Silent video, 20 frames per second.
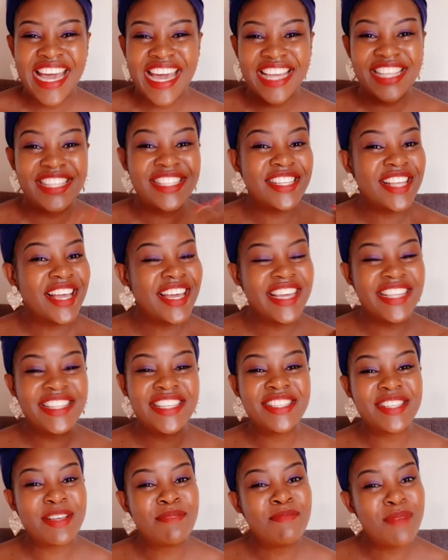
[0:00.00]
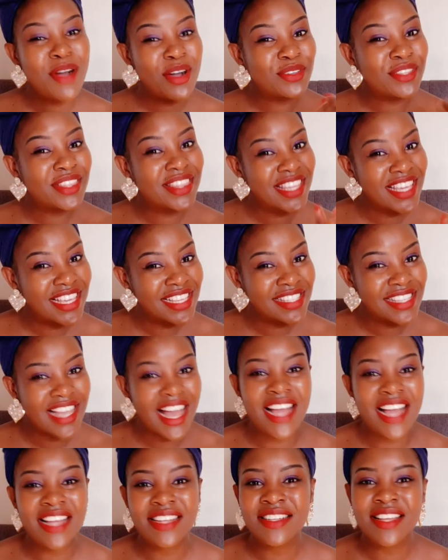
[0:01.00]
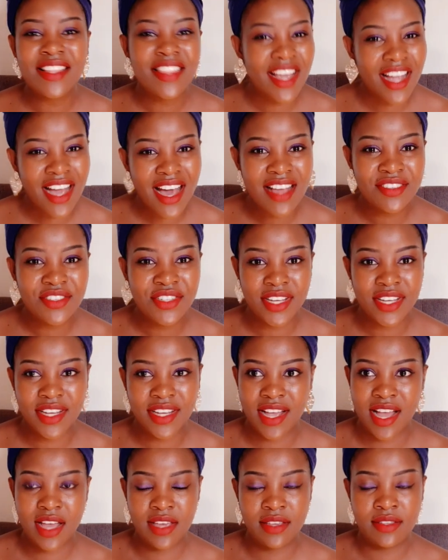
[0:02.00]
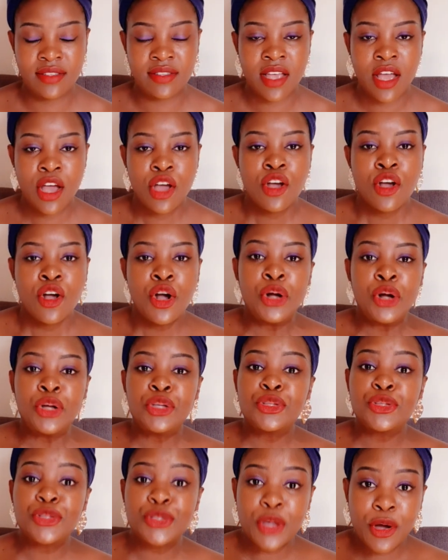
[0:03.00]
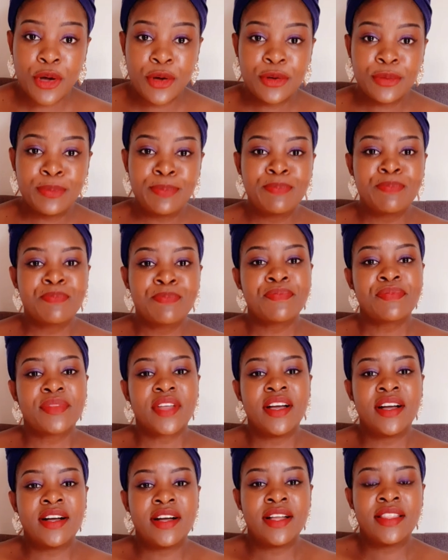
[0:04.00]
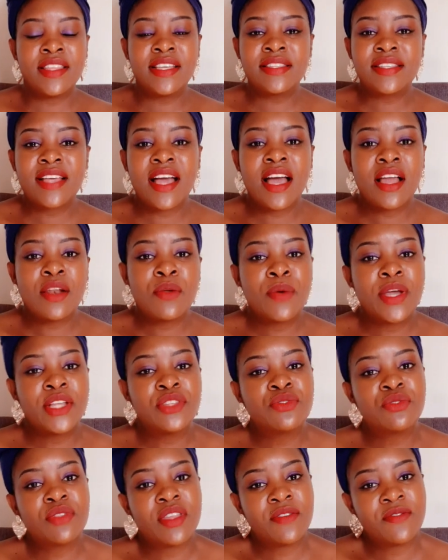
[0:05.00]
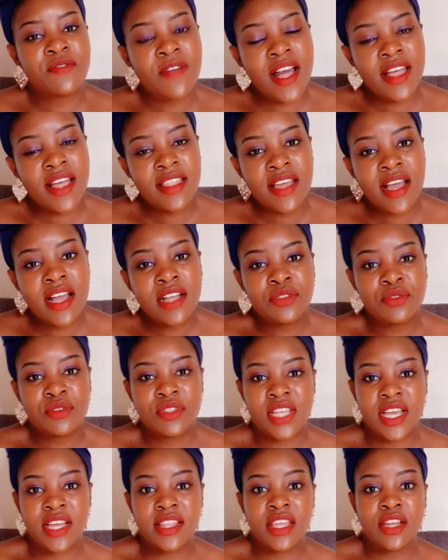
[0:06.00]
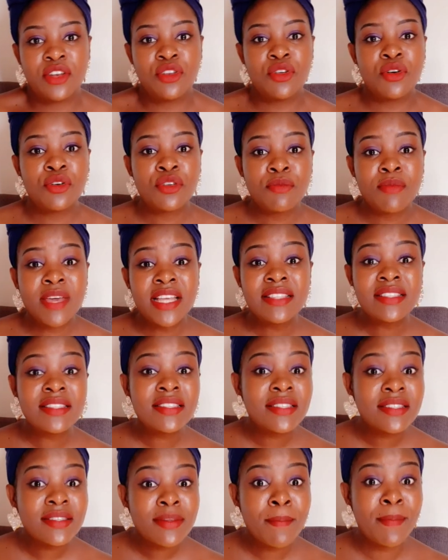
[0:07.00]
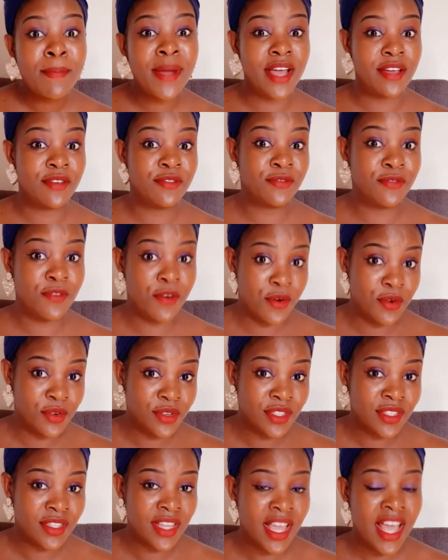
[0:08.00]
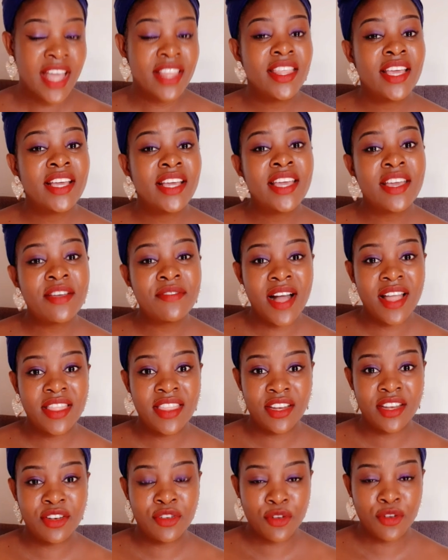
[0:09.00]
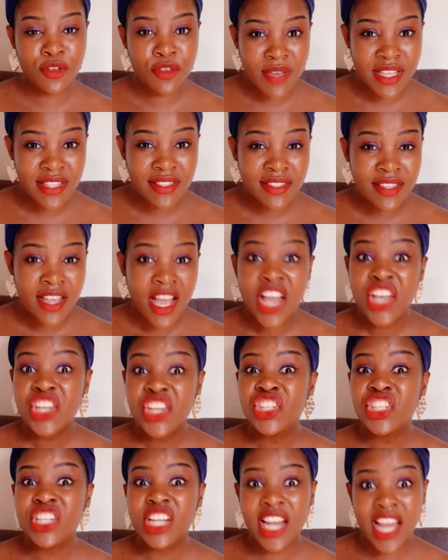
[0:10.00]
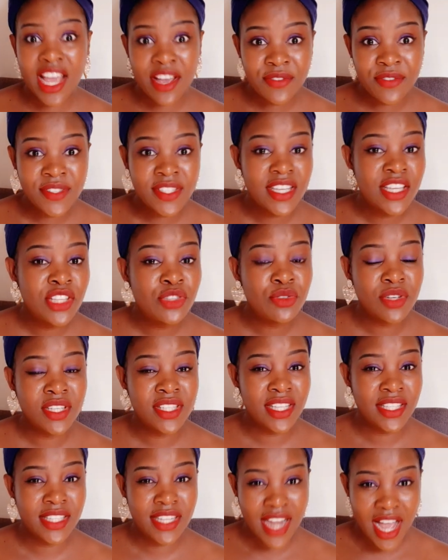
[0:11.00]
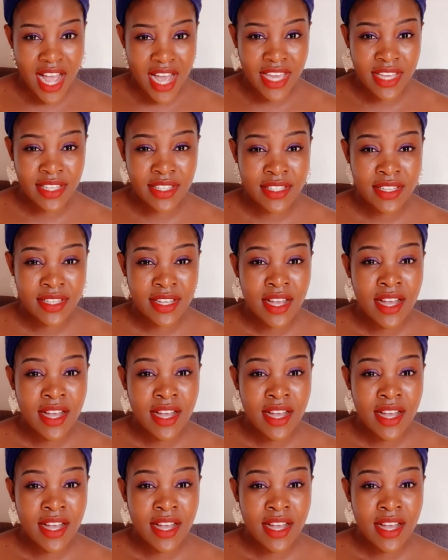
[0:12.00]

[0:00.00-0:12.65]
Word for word: it's it is about this and the culture guys so uh, this girl went to the father to take the documents by force they gave her the documents she left it was at night